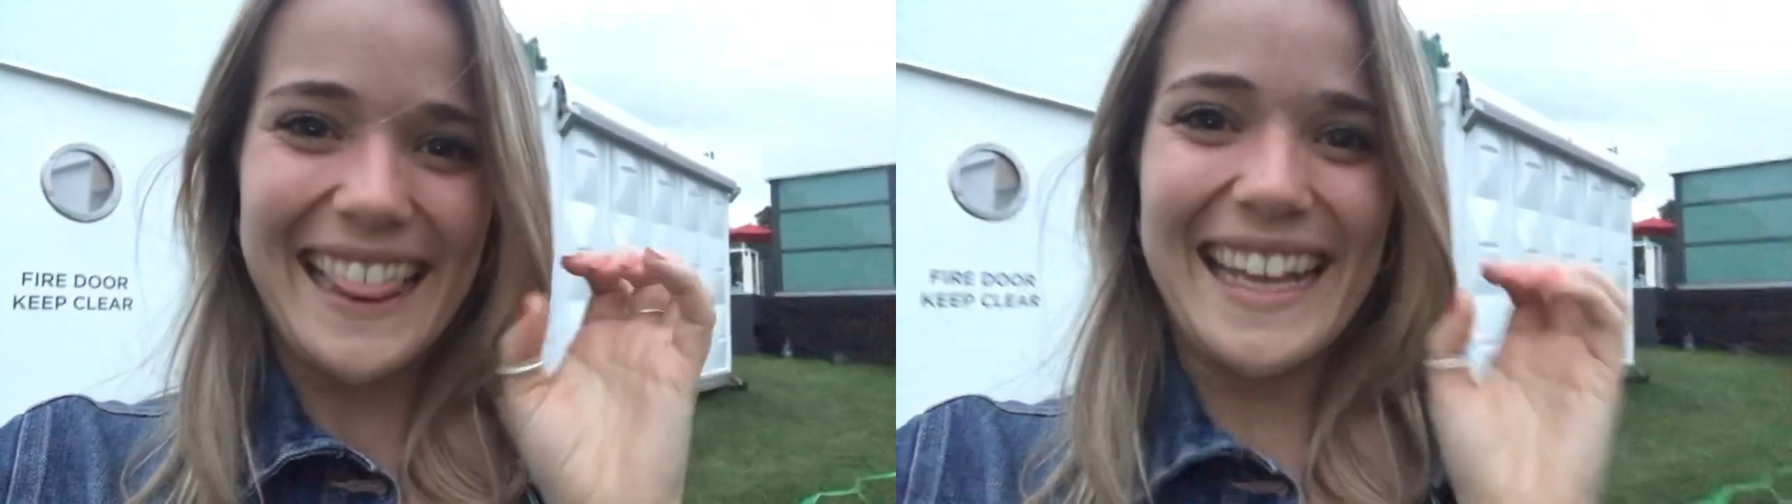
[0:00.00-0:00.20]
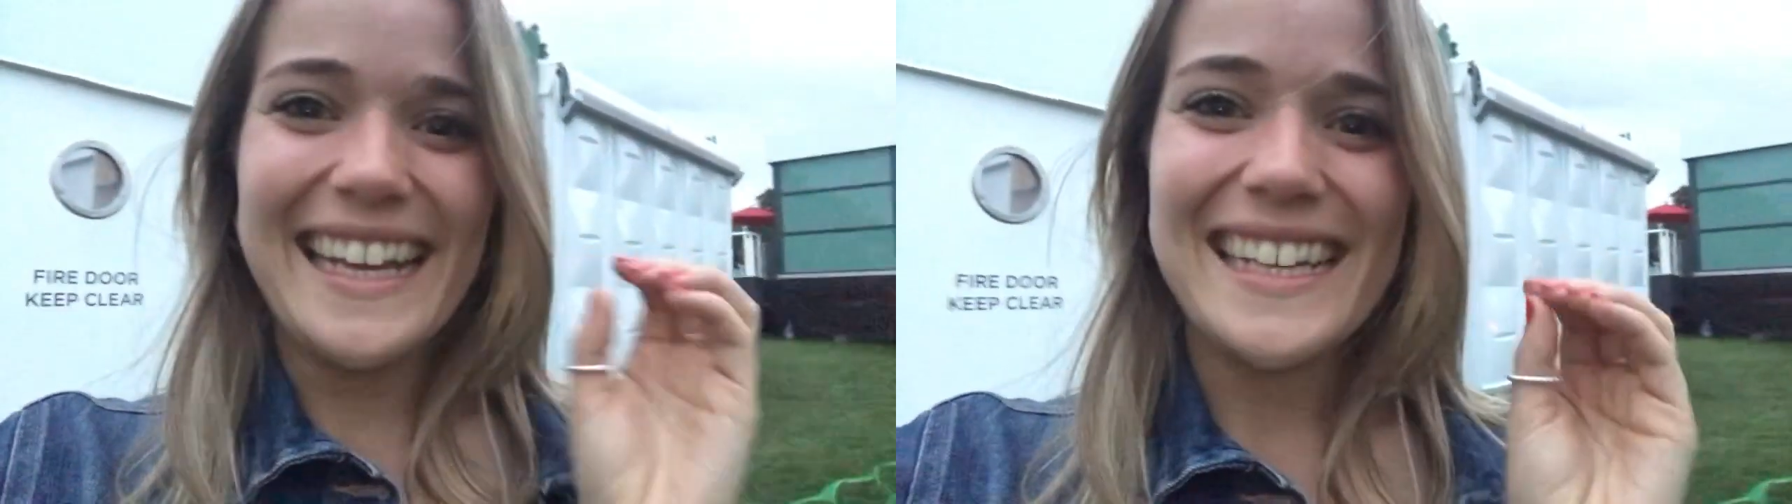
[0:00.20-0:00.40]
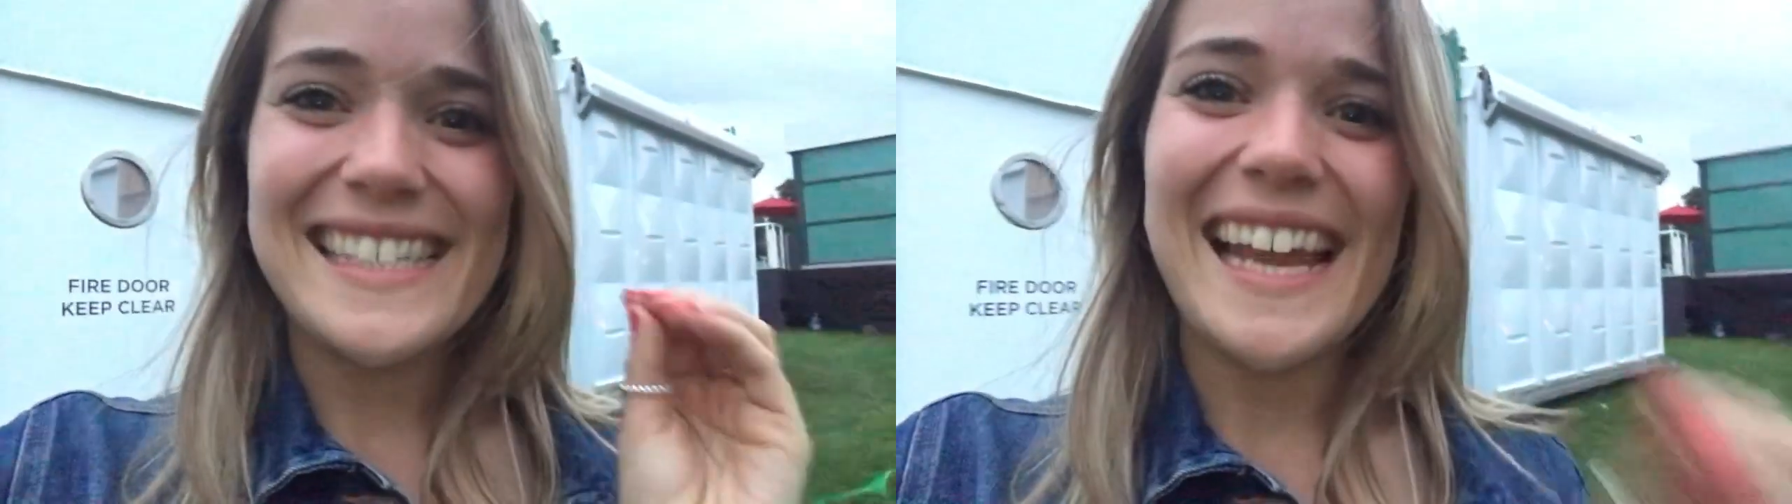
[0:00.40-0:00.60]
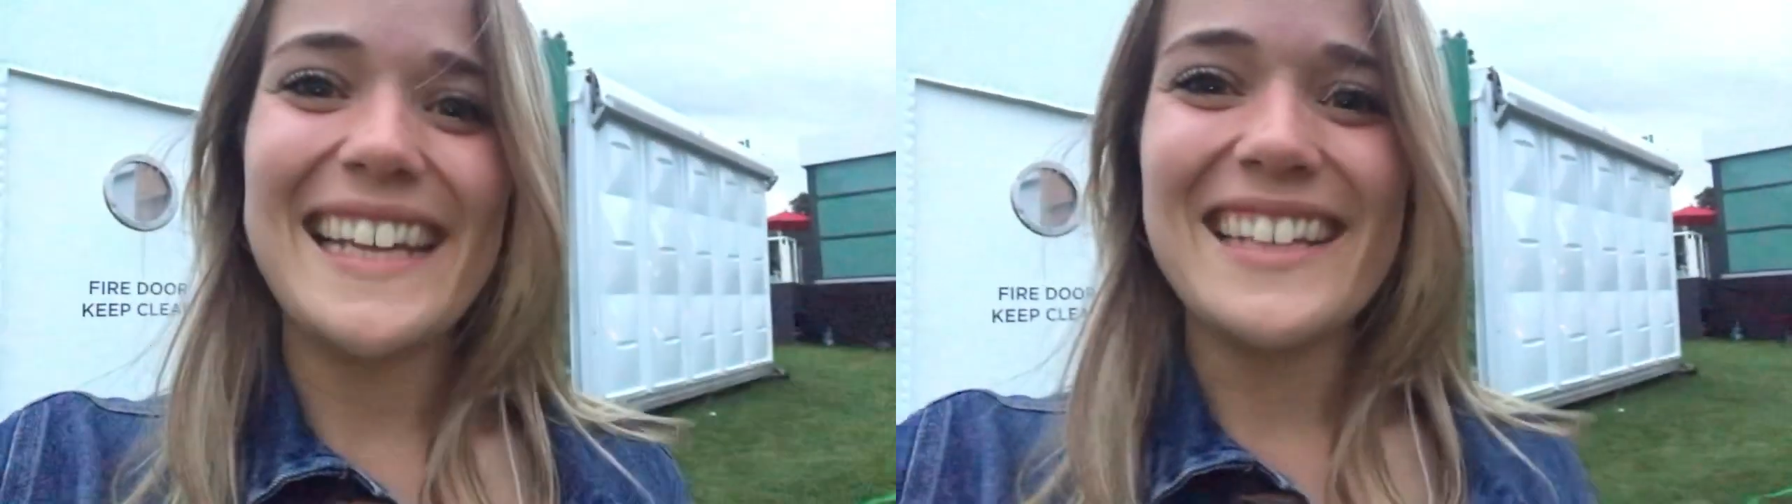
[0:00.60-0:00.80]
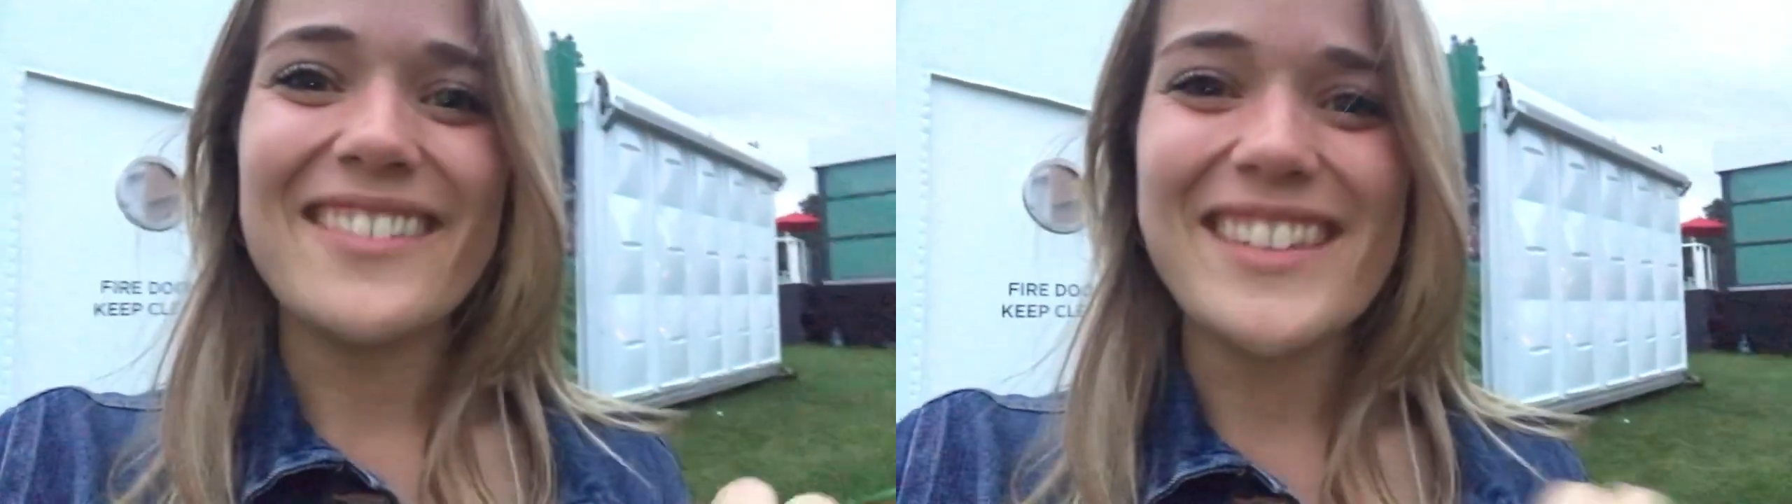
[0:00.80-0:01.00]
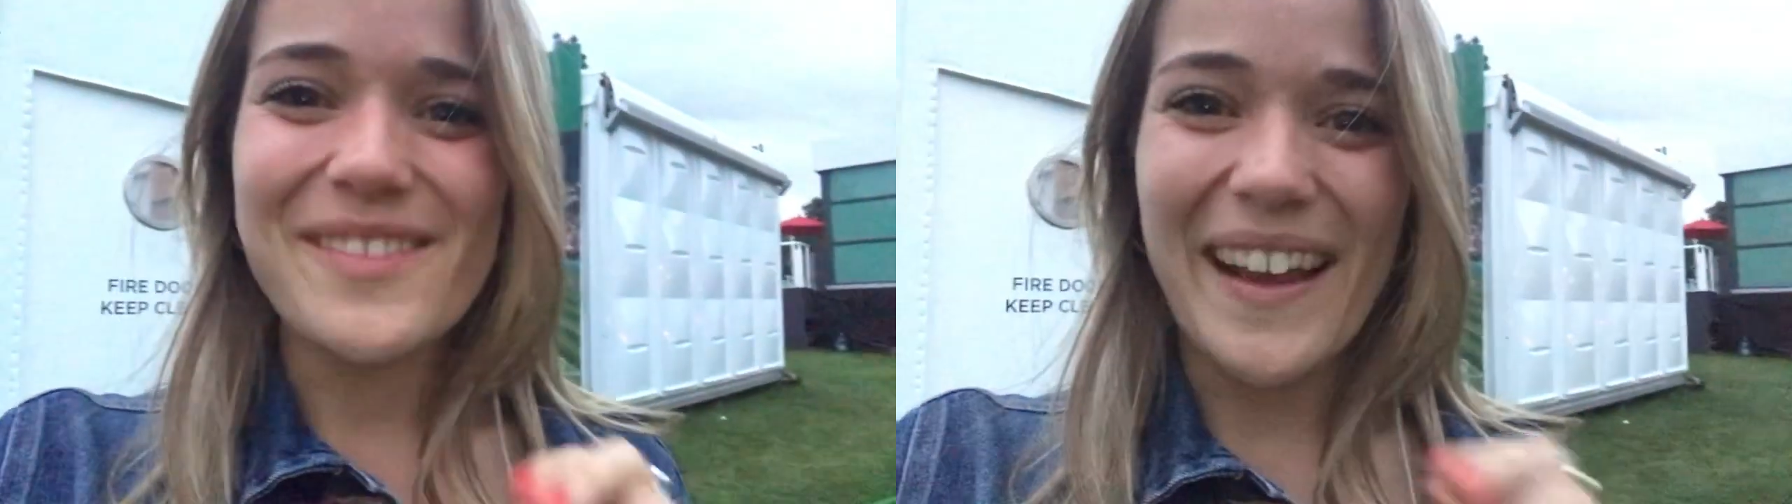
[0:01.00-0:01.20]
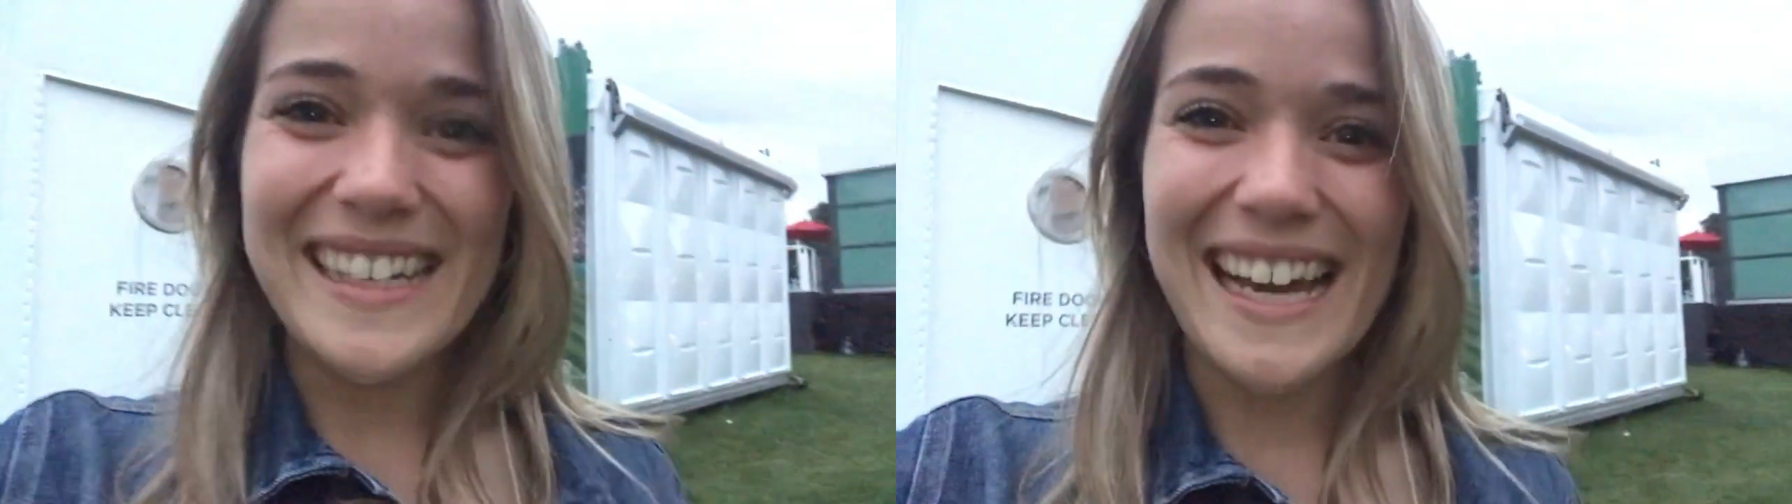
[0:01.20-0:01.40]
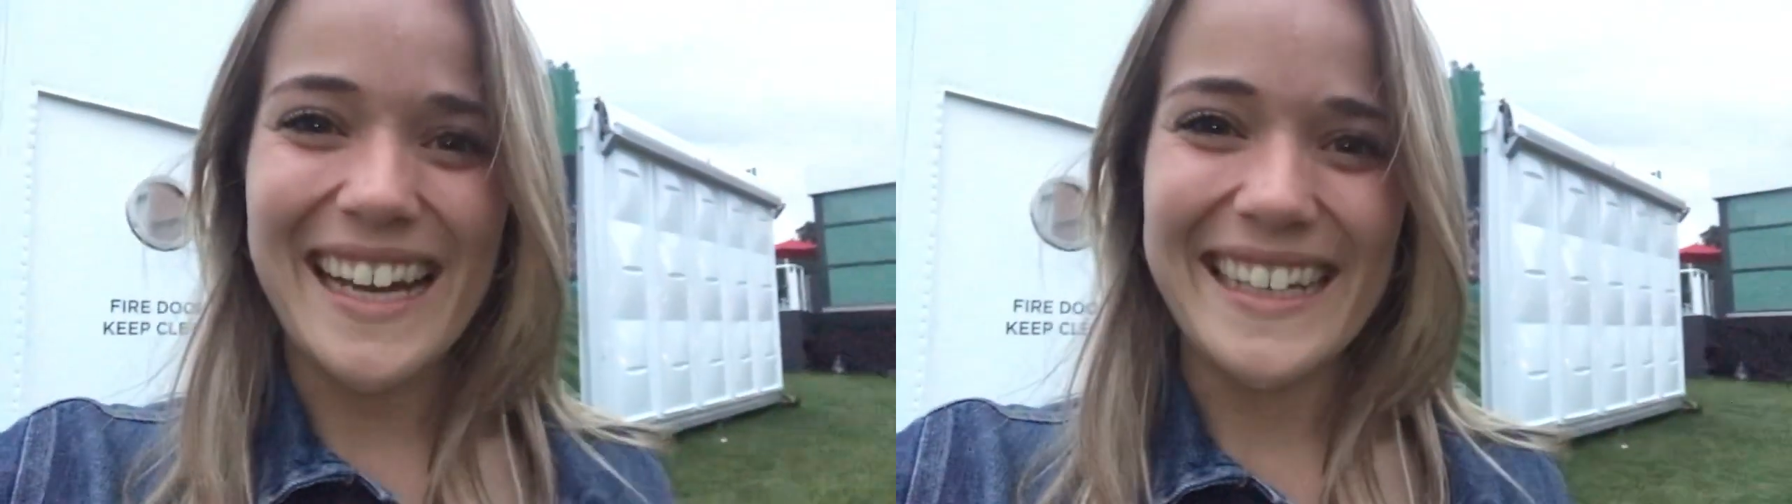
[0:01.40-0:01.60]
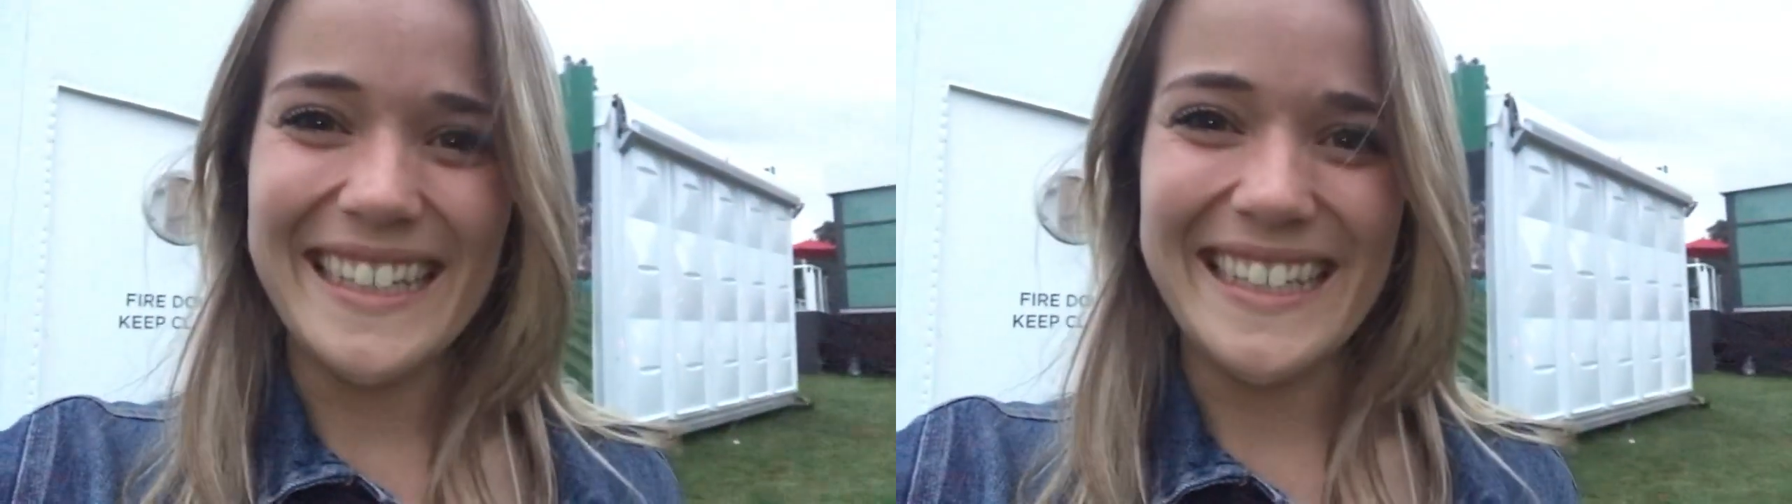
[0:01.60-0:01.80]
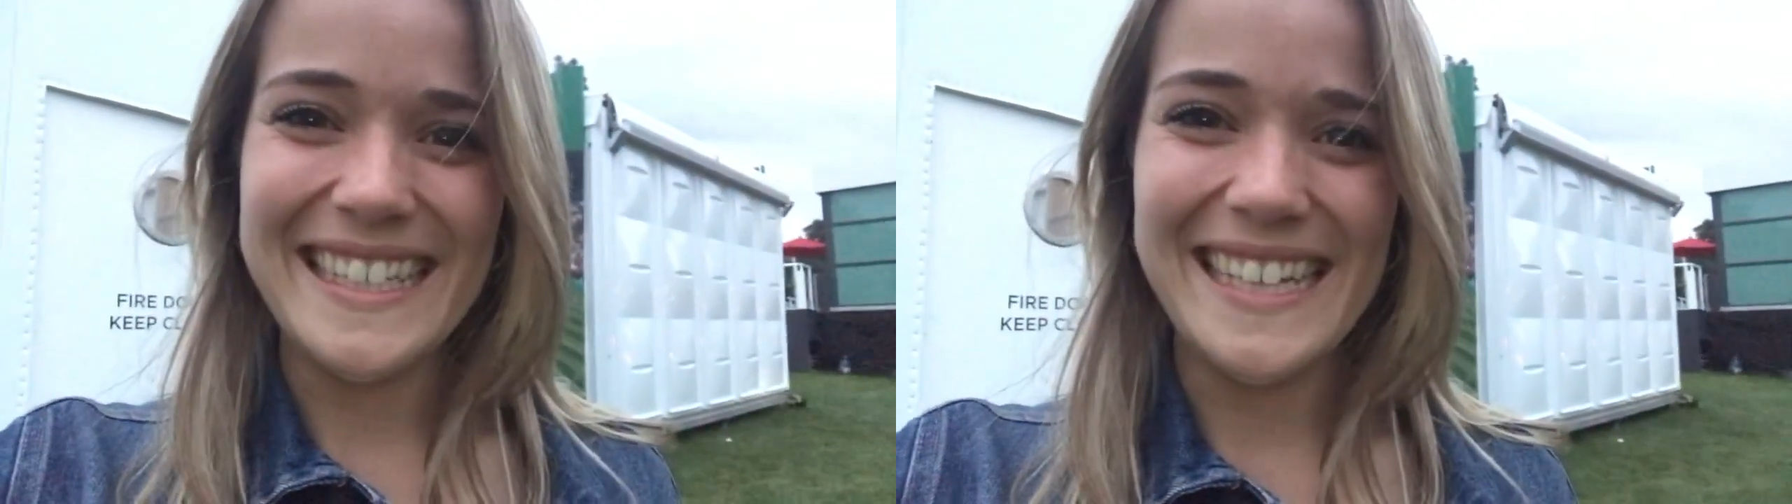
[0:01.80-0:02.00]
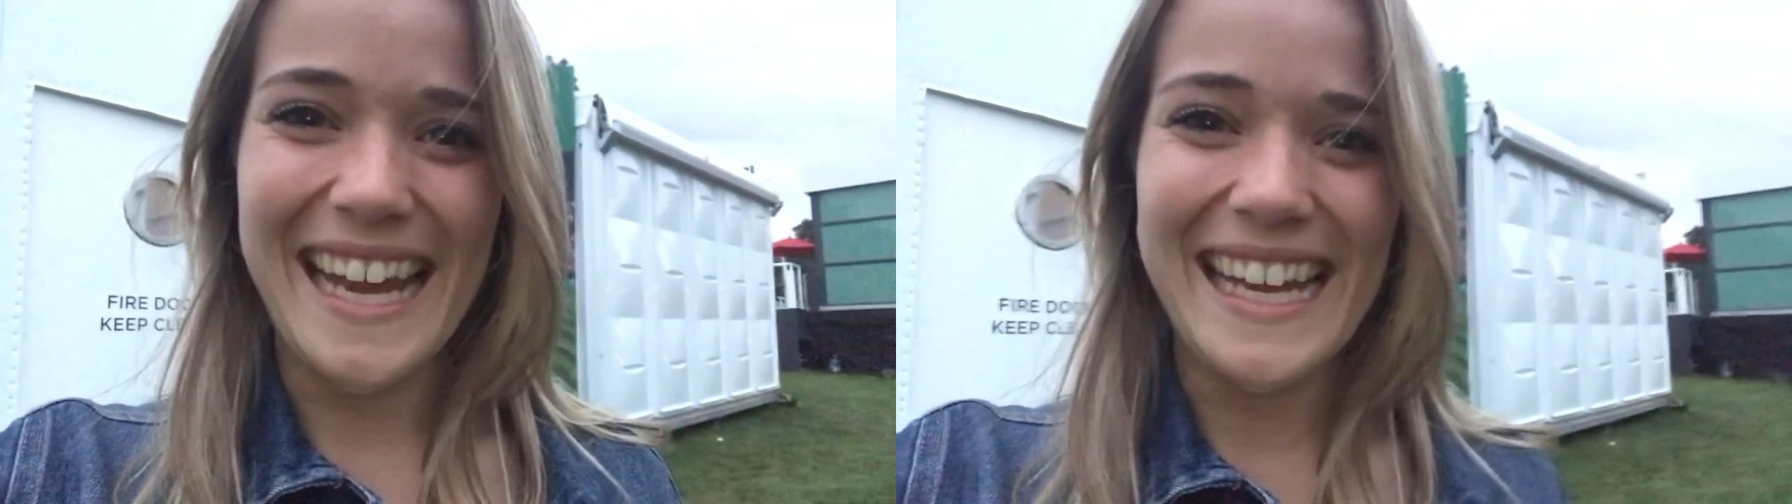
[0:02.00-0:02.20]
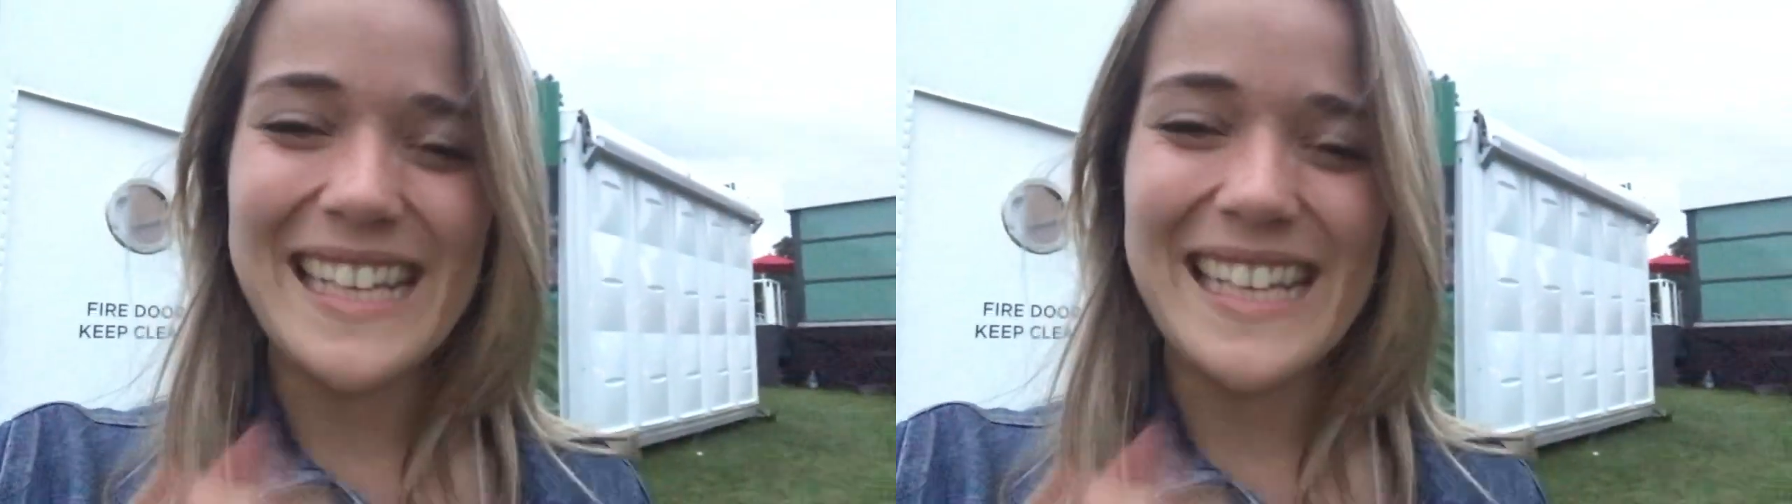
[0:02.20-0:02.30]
The tennis was spectacular today.